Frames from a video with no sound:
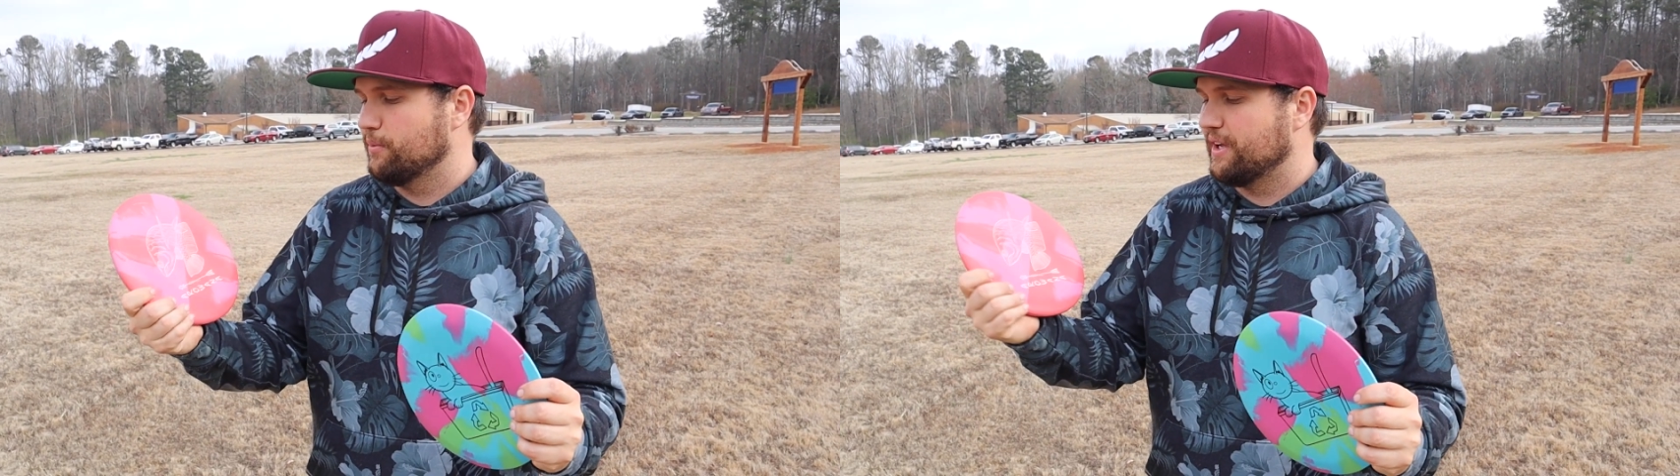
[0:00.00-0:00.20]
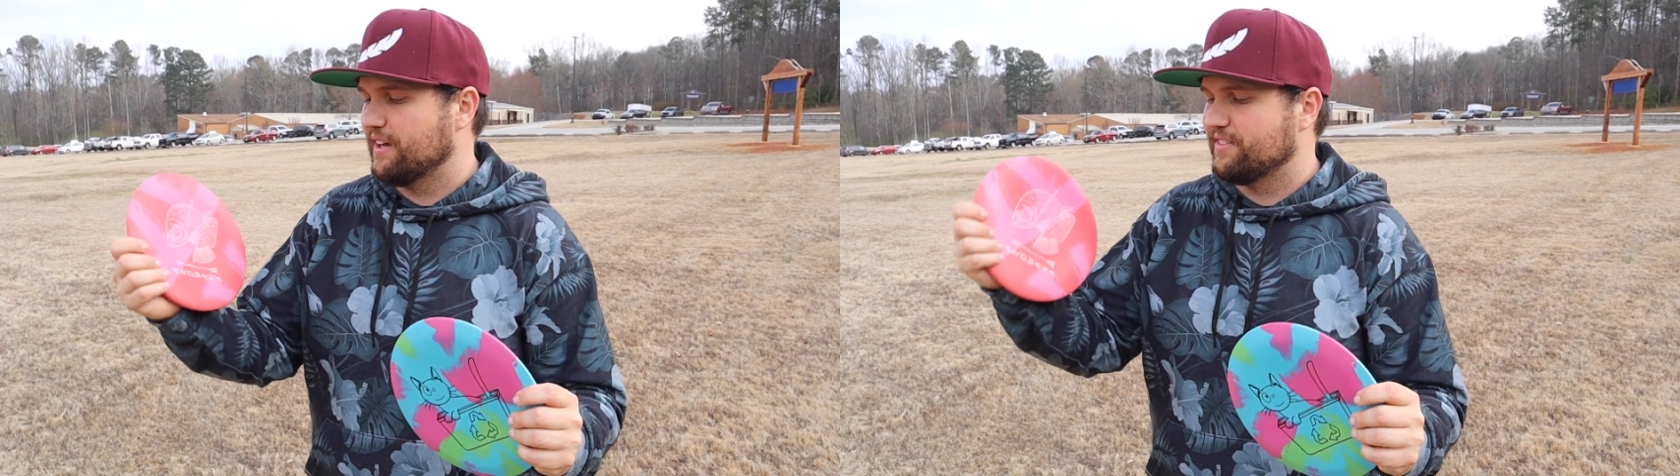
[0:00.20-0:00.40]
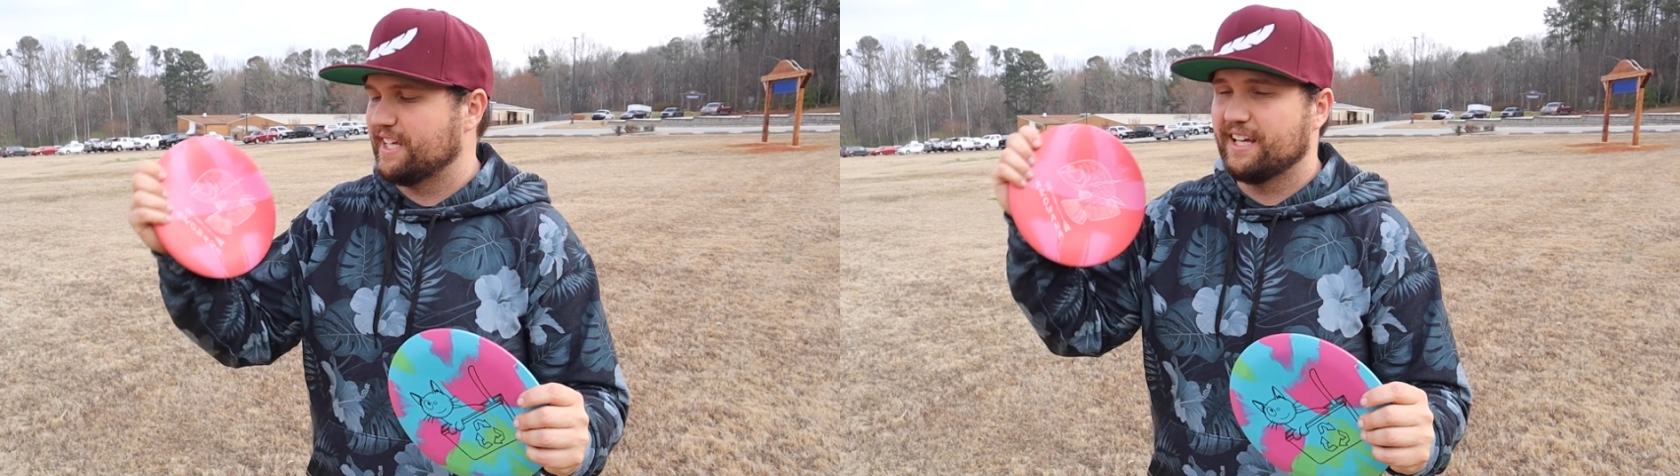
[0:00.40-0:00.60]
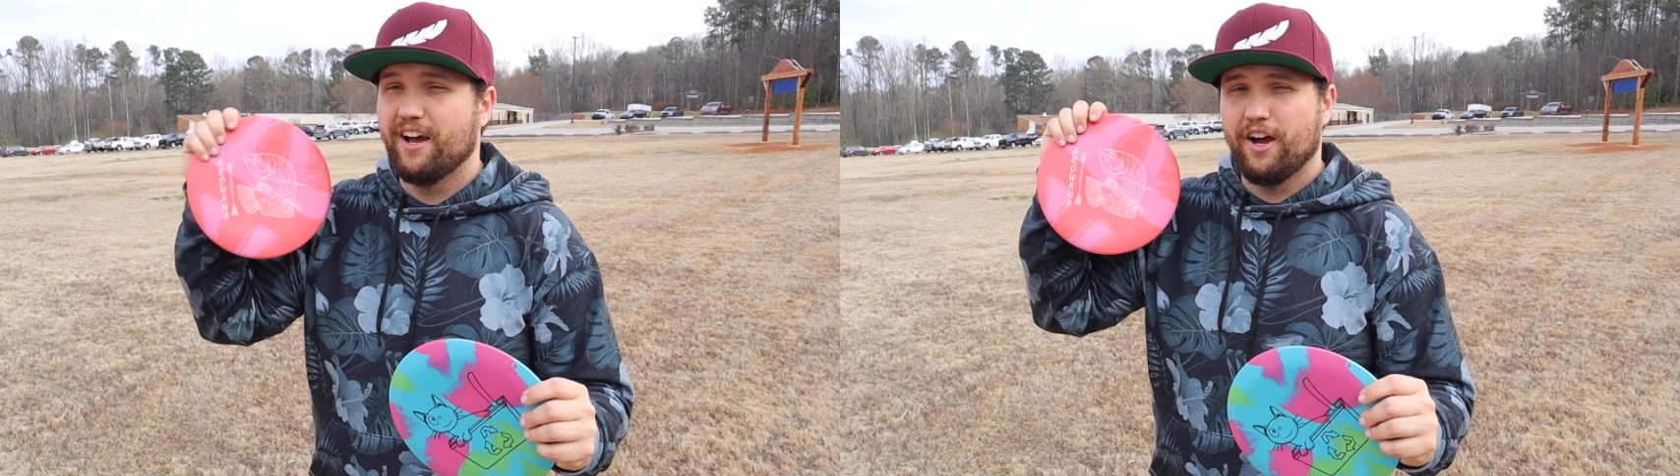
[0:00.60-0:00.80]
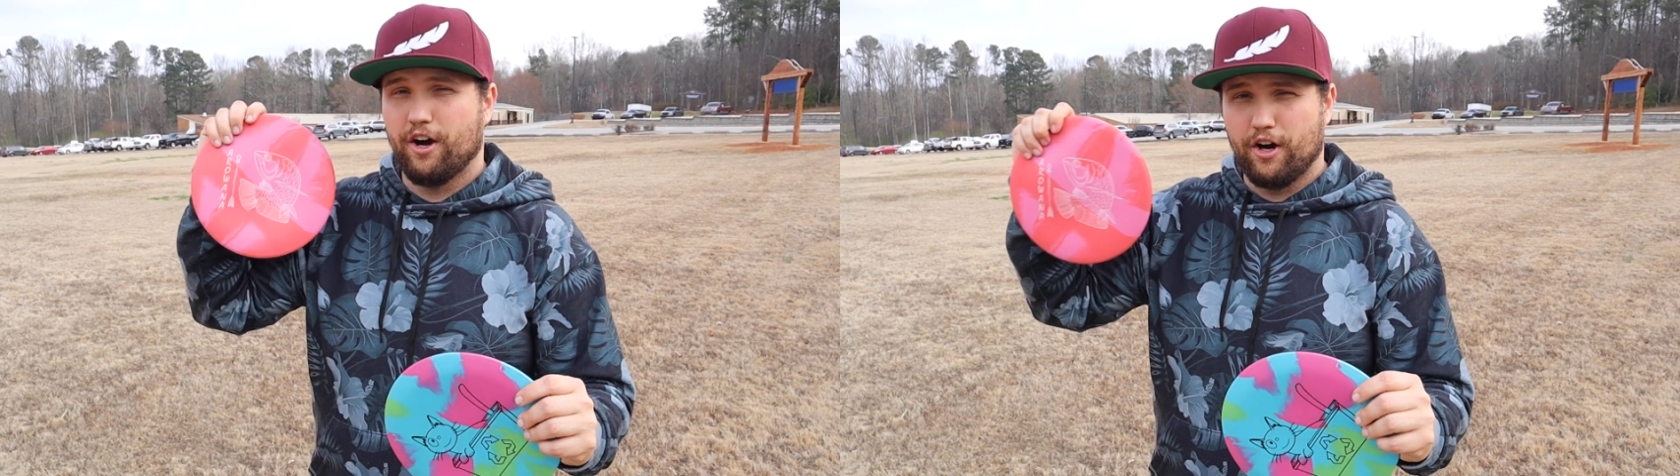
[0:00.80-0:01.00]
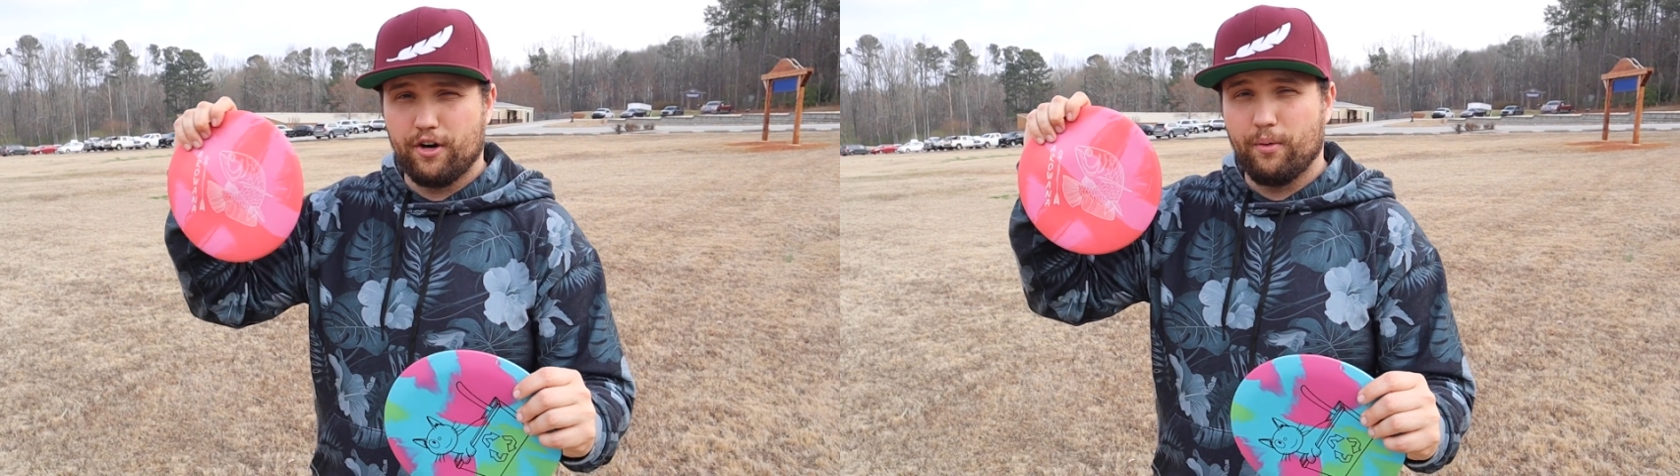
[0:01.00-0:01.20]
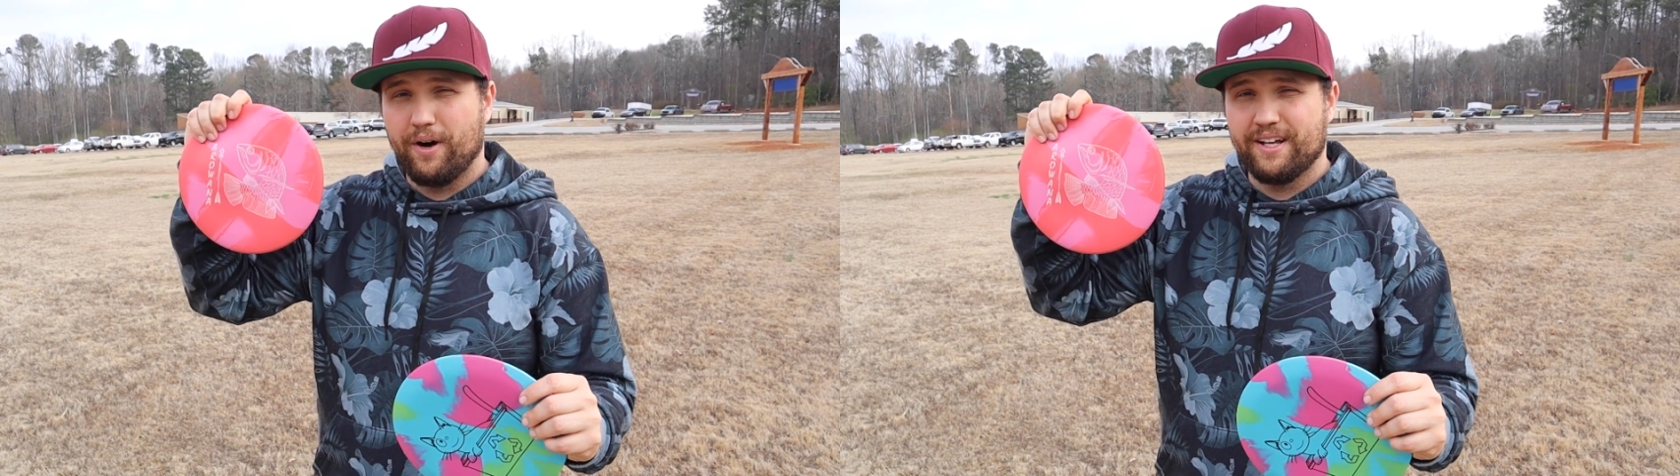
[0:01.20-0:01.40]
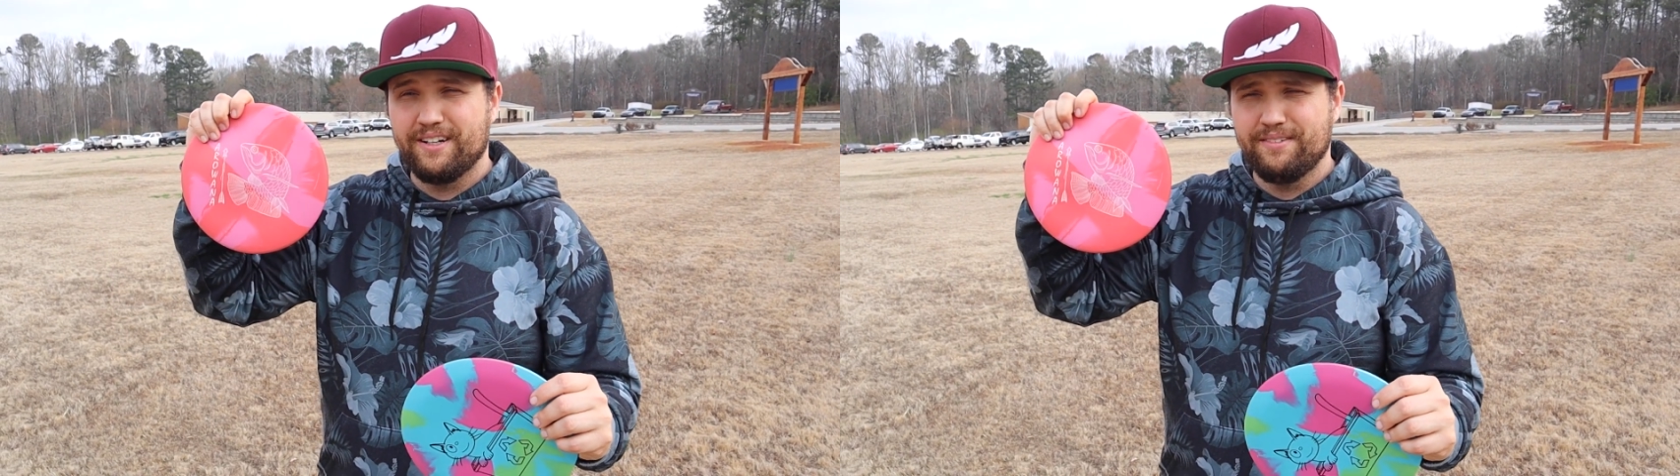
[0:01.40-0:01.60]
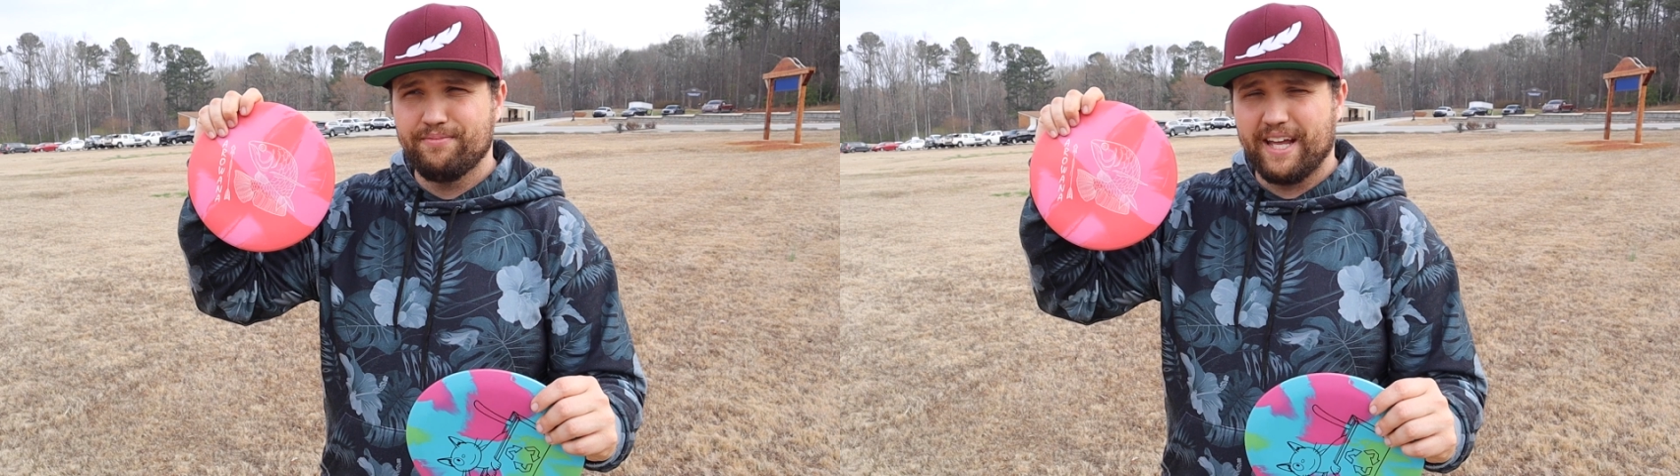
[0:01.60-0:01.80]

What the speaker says: We have the Arowana.